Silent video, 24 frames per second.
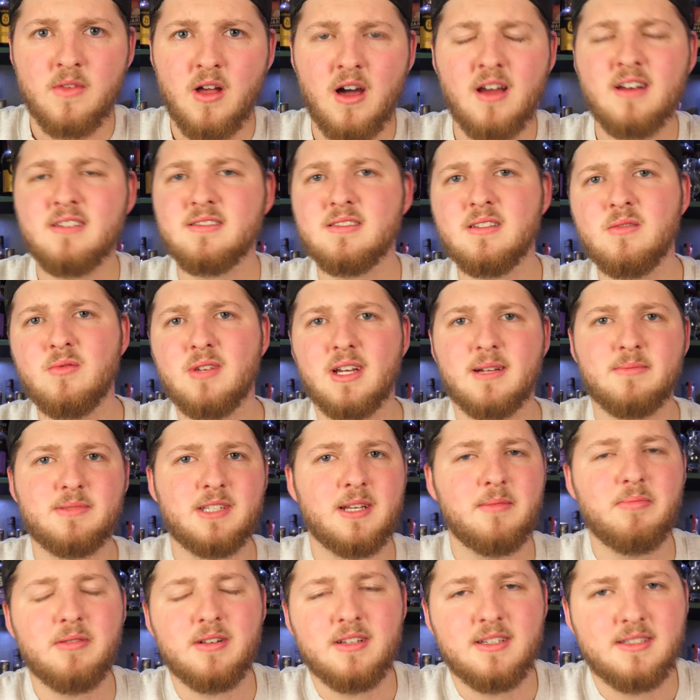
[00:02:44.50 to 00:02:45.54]
Honestly, when I'm
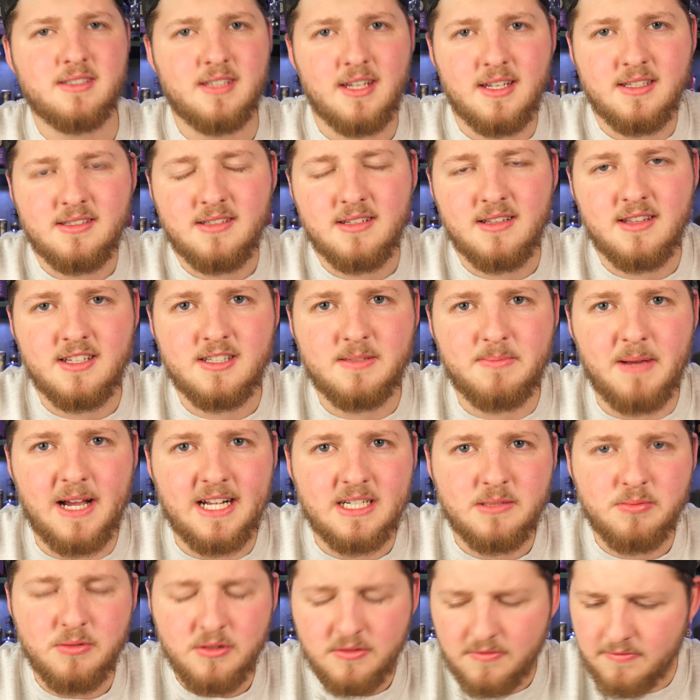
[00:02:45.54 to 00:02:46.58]
typically tasting these
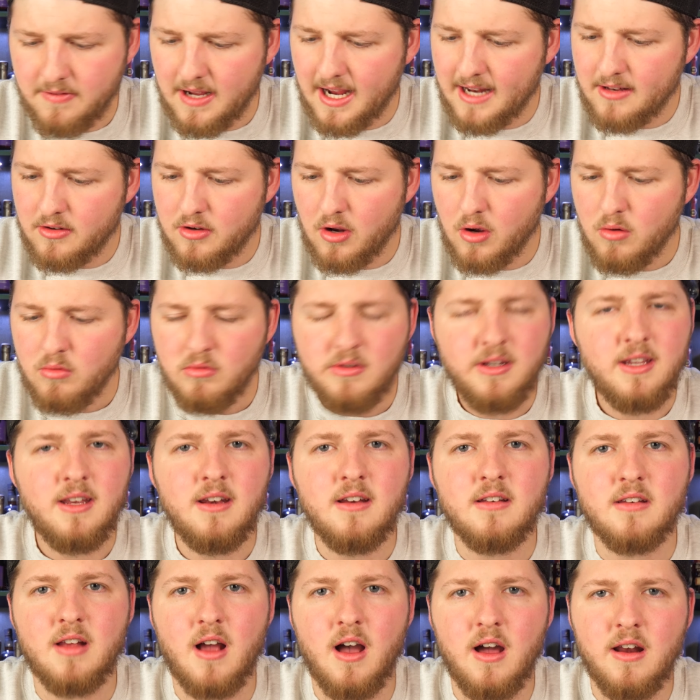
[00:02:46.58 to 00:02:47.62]
batch proofs, I don't get
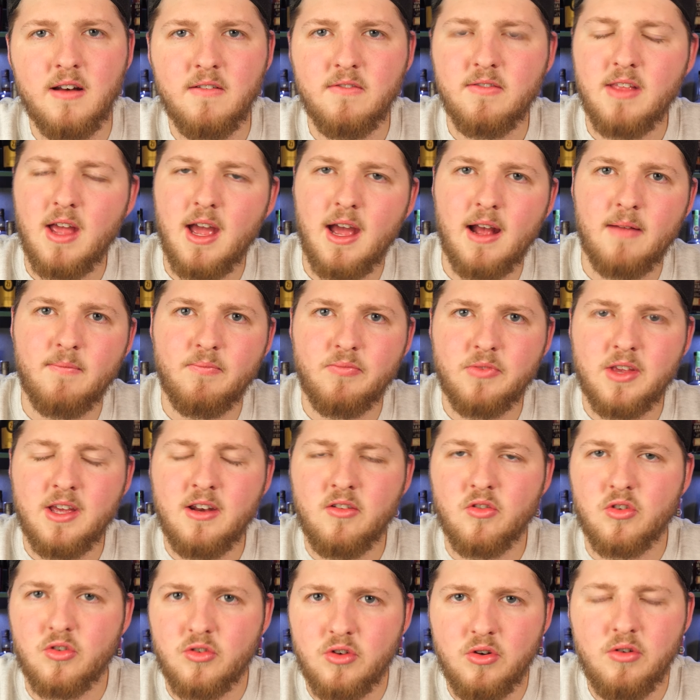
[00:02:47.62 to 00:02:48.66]
a ton of that
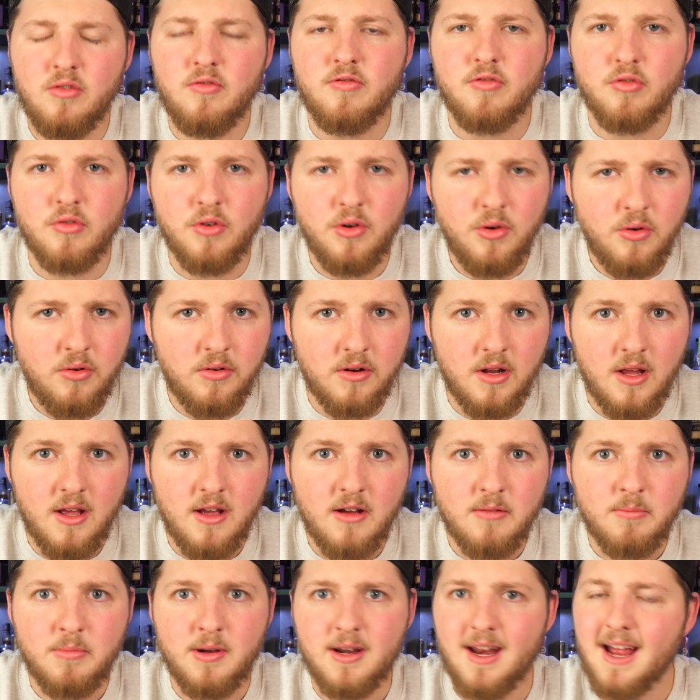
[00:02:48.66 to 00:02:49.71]
kind of stewed fruit,
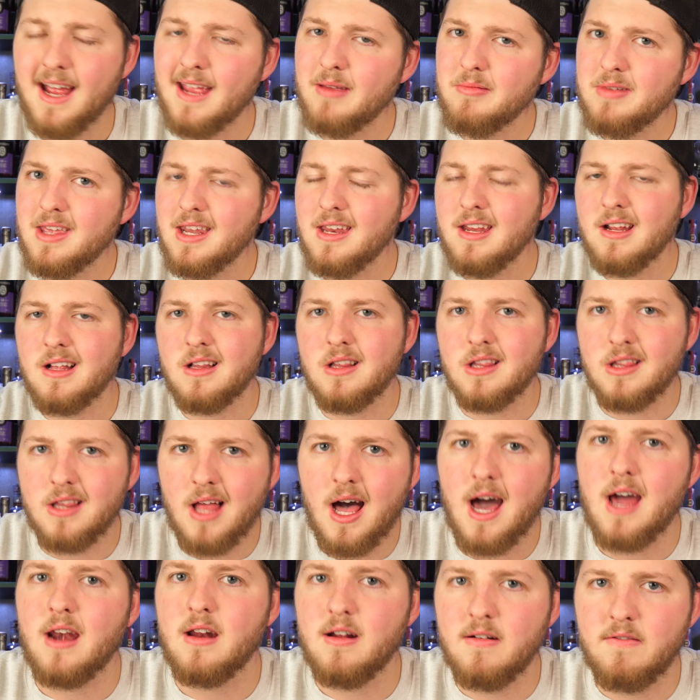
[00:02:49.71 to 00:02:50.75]
but I'm getting a
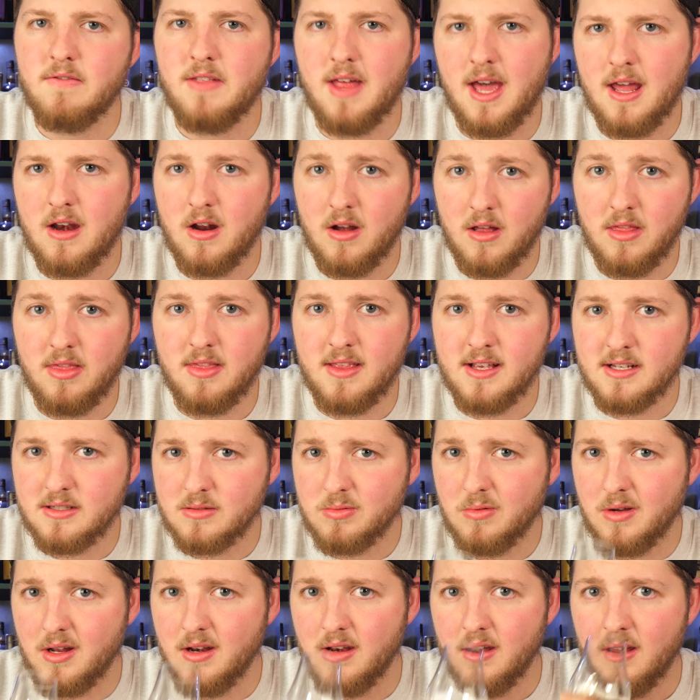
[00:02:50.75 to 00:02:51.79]
lot of that on
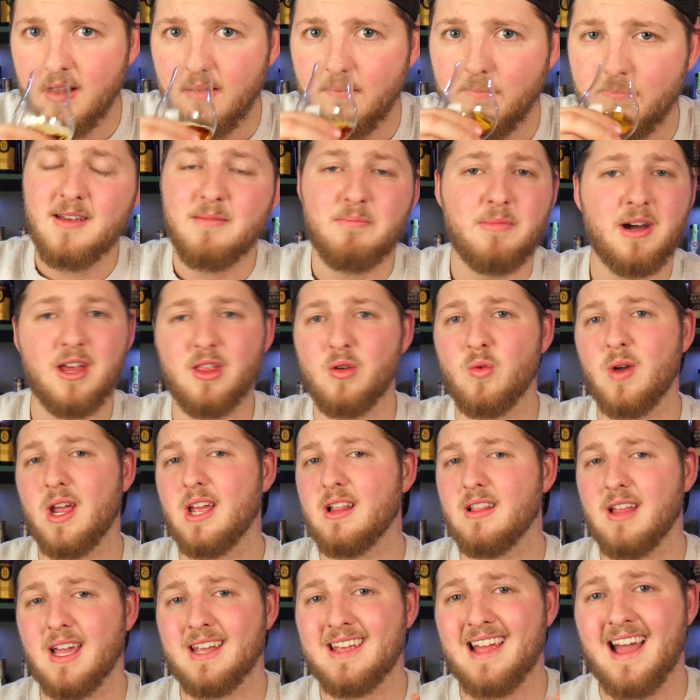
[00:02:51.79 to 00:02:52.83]
this one. By the
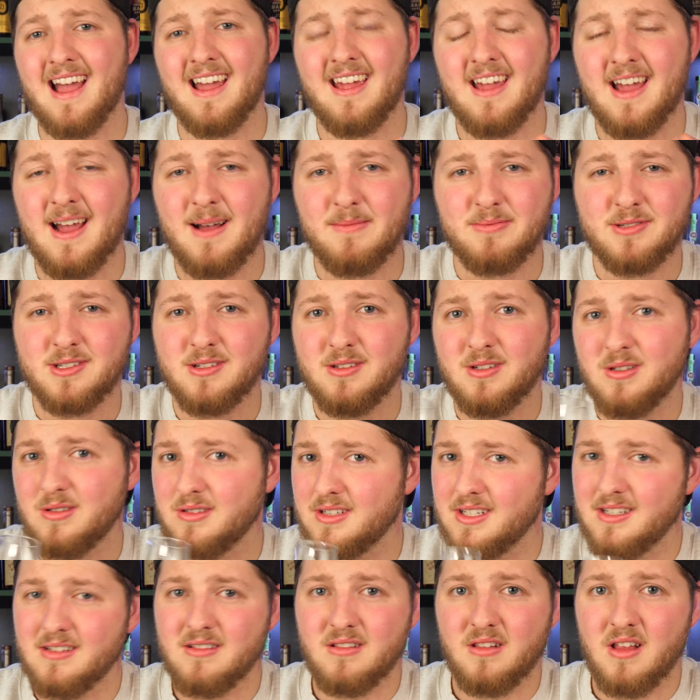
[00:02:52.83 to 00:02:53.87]
way, like, I
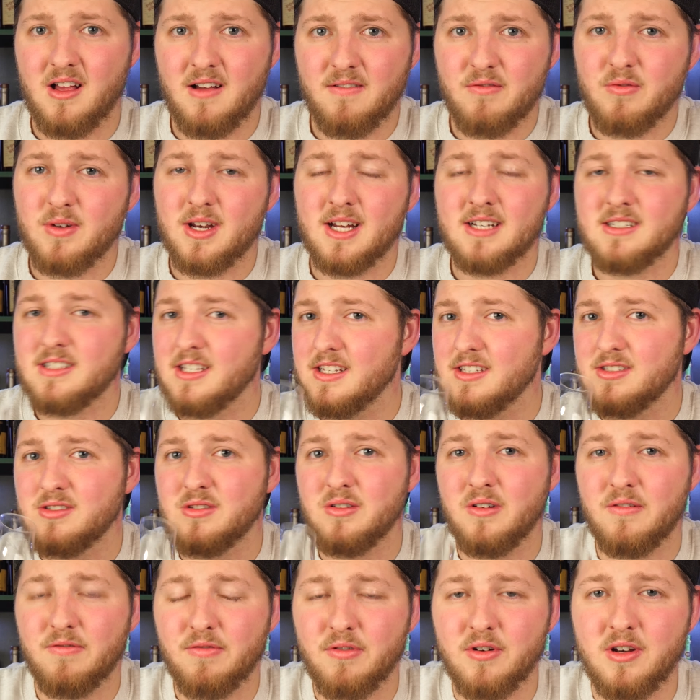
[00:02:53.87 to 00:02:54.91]
absolutely love when I taste
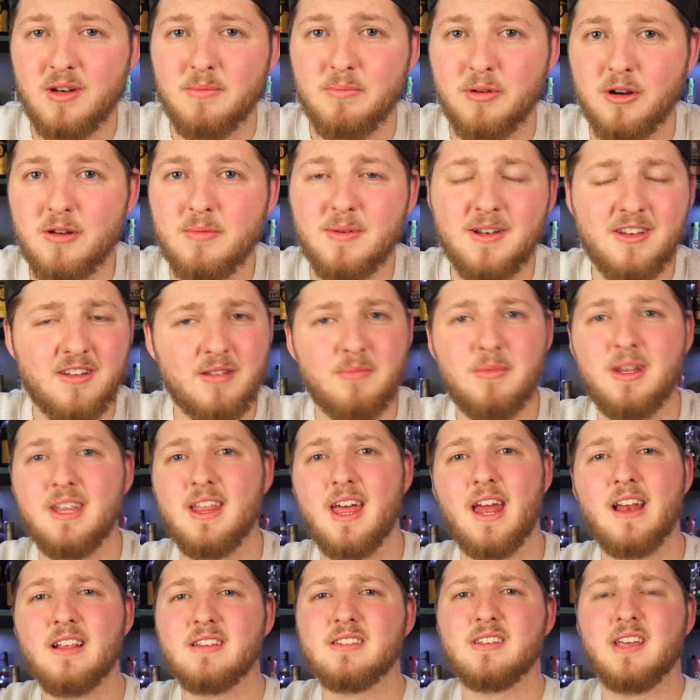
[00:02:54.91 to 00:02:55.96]
stewed fruit in a bourbon. To me,
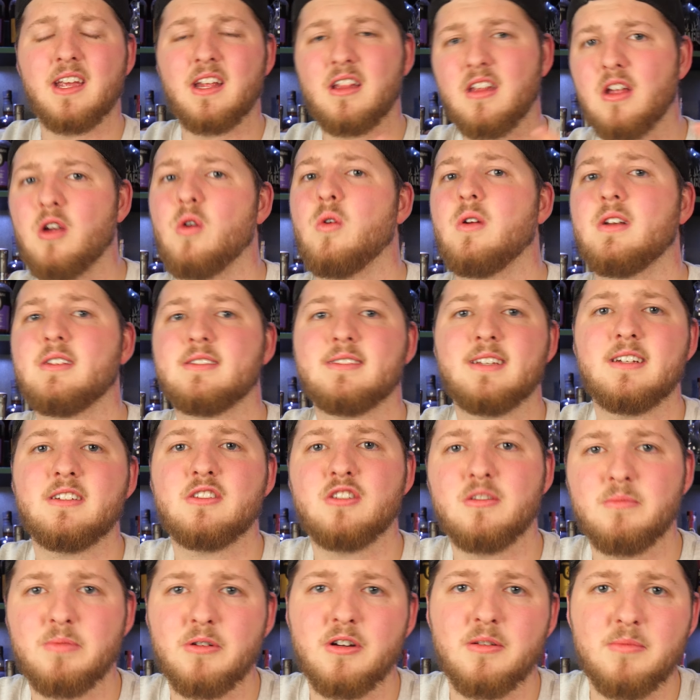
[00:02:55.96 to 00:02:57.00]
that is like the
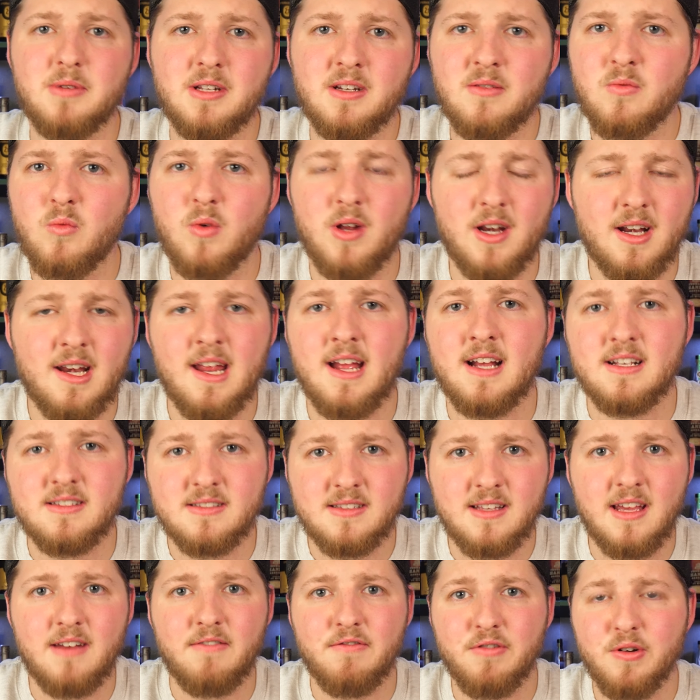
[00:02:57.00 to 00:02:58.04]
quintessential bourbon when it
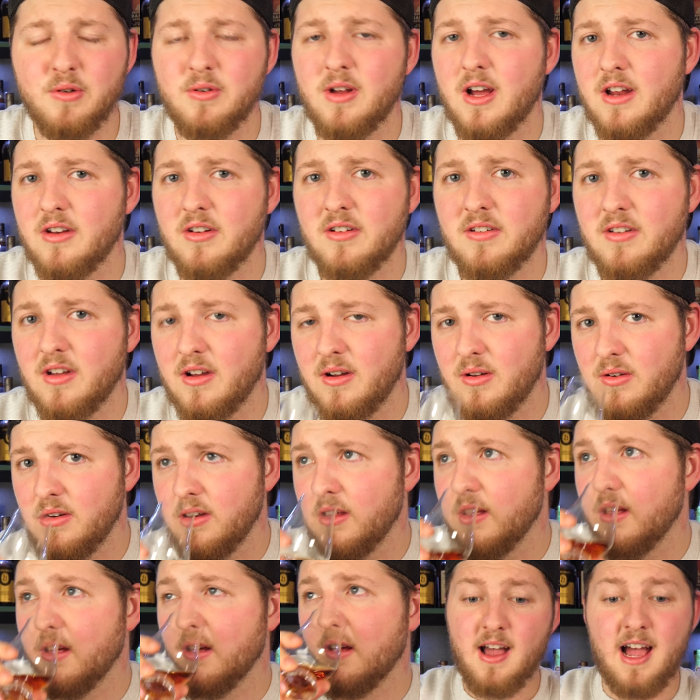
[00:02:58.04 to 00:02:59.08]
has that fruit undertone.
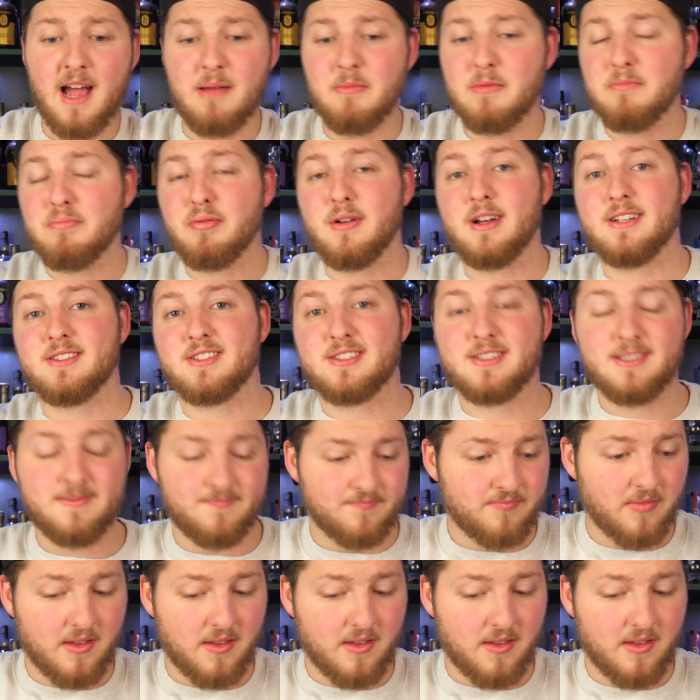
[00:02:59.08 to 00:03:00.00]
I'm impressed.